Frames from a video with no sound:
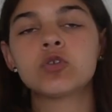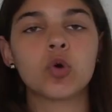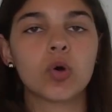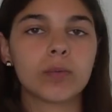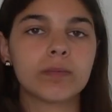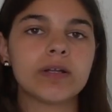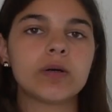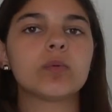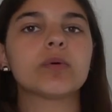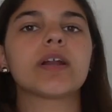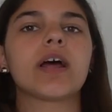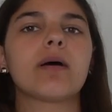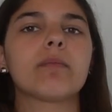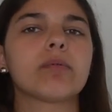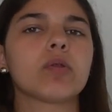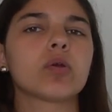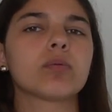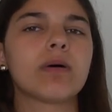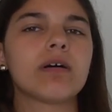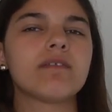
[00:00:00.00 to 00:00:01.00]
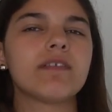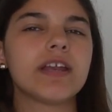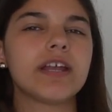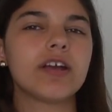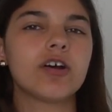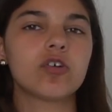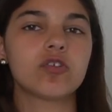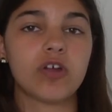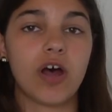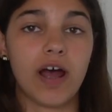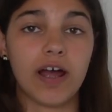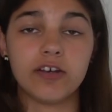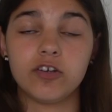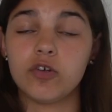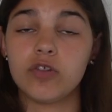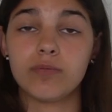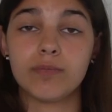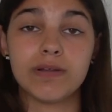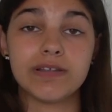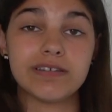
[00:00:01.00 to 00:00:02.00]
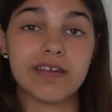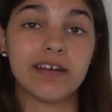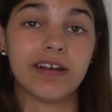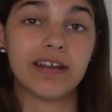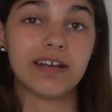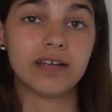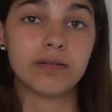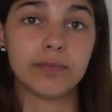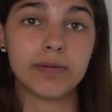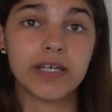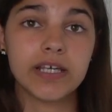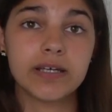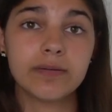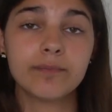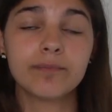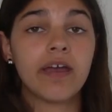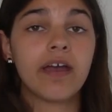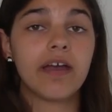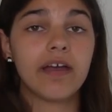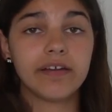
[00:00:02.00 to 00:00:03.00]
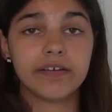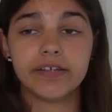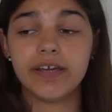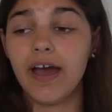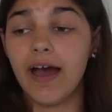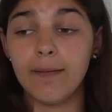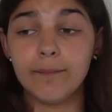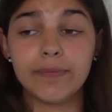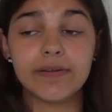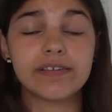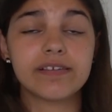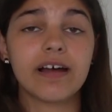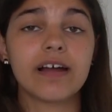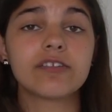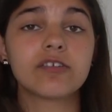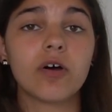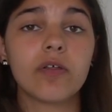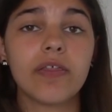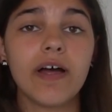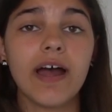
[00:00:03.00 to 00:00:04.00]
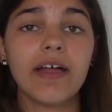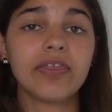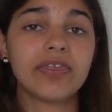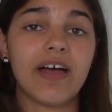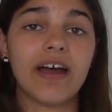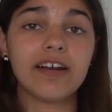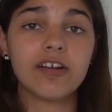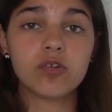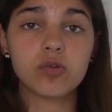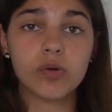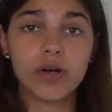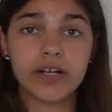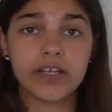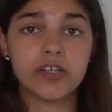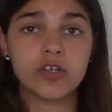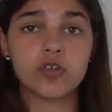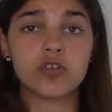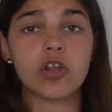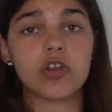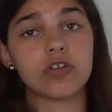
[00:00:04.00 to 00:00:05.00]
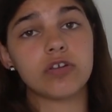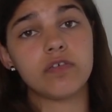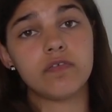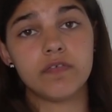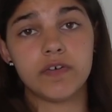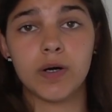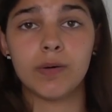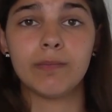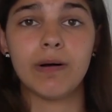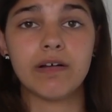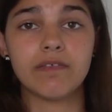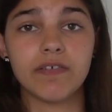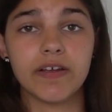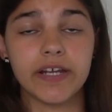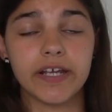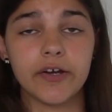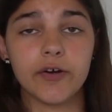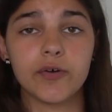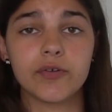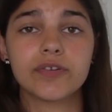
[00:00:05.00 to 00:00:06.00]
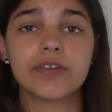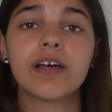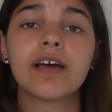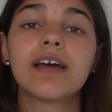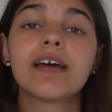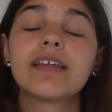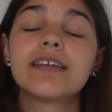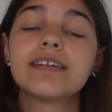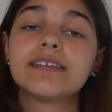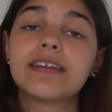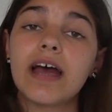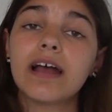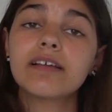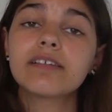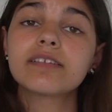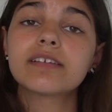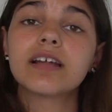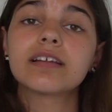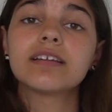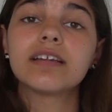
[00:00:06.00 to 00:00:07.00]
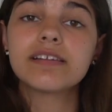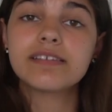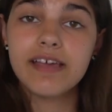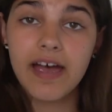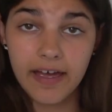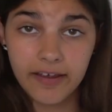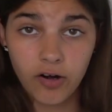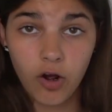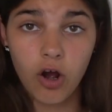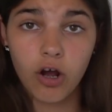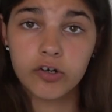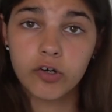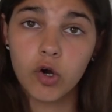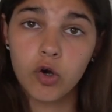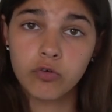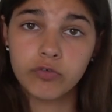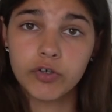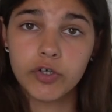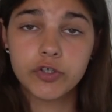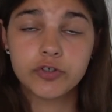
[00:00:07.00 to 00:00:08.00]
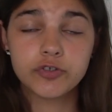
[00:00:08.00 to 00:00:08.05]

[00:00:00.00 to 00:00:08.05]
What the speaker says: normally when I upload my videos, I do them in 1080p. And yeah, besides all that, that is what I use to film my videos. Next, let's head on over